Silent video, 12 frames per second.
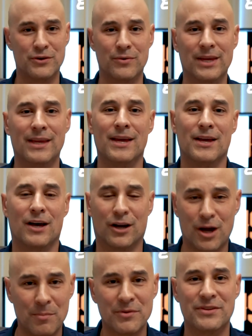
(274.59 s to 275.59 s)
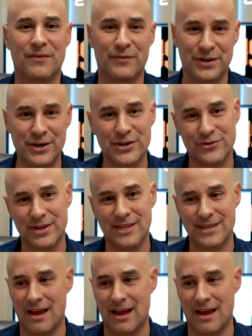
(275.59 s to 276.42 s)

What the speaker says: doing a couple of different industries,